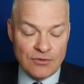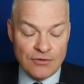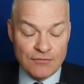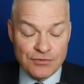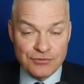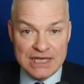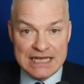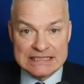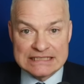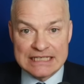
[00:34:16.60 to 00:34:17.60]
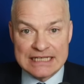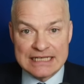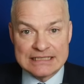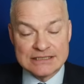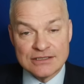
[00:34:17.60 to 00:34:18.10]
of three N's and an
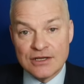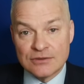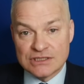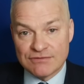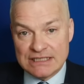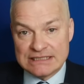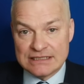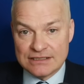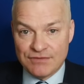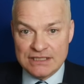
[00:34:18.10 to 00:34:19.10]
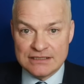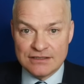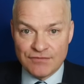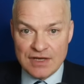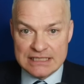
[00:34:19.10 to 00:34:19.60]
X, was facing defeat in
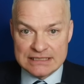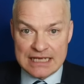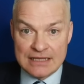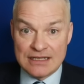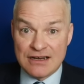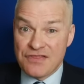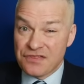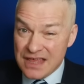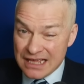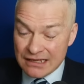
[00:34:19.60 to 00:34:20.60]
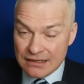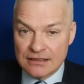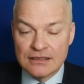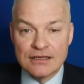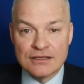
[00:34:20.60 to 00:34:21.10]
the face, and then I think
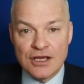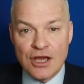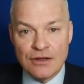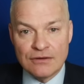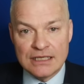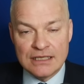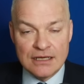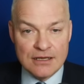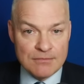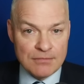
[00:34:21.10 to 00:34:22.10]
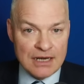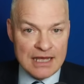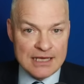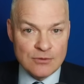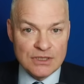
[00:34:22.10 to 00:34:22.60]
the only
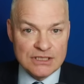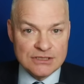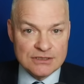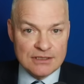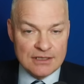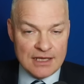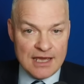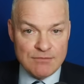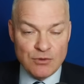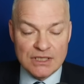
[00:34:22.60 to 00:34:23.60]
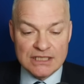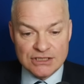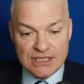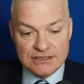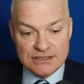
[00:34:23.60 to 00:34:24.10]
play which gave me winning
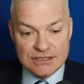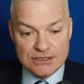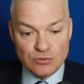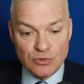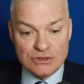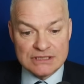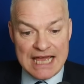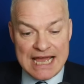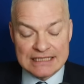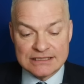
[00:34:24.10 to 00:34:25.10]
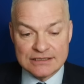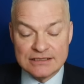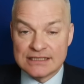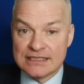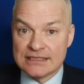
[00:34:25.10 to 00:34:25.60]
chances was
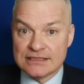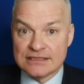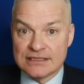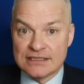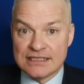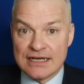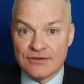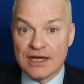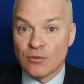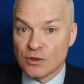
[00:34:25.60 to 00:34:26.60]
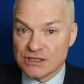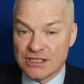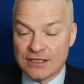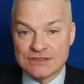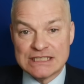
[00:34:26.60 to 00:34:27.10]
Extant, and as it turned out, that was
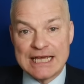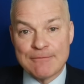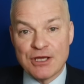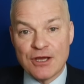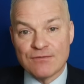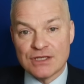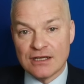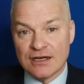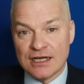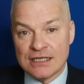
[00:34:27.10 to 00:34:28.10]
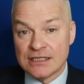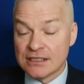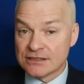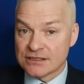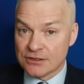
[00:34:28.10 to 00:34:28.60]
enough to get me over the line.
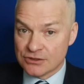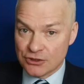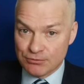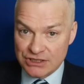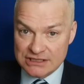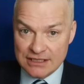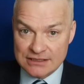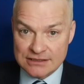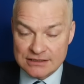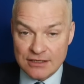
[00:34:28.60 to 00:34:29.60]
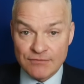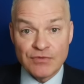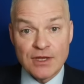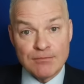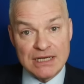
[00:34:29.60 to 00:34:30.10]
So super exciting stuff.
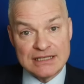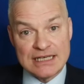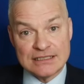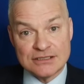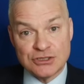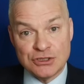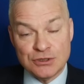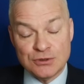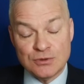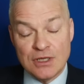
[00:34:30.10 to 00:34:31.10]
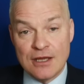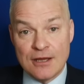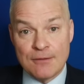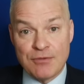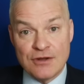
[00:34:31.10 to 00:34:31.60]
Many thanks to
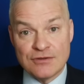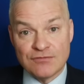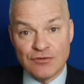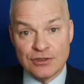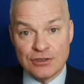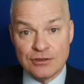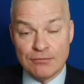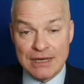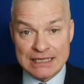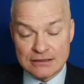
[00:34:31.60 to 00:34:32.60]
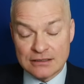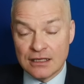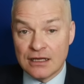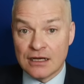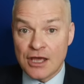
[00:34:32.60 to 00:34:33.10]
opponent for a good battle.
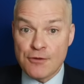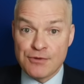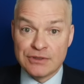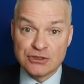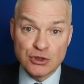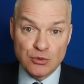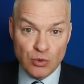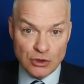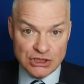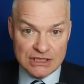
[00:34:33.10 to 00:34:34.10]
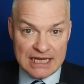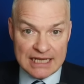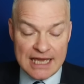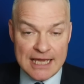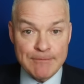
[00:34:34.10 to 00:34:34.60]
I hope you enjoyed watching that
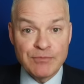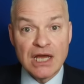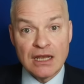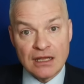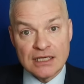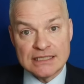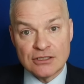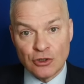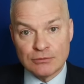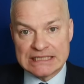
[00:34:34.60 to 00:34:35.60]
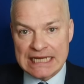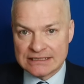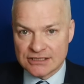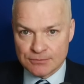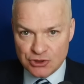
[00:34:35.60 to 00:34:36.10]
game. Like, comment,
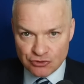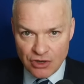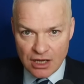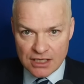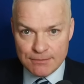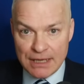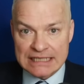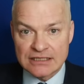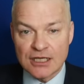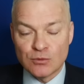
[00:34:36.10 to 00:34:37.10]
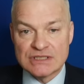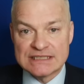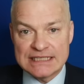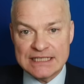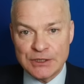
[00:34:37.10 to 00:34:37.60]
and subscribe, and I will
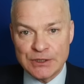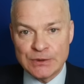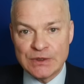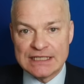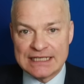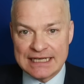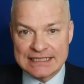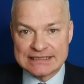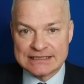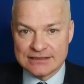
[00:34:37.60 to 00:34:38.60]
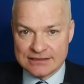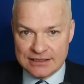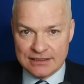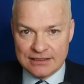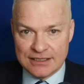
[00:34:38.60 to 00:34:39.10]
see you next
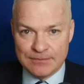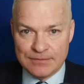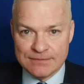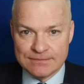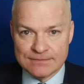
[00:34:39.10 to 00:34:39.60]
time.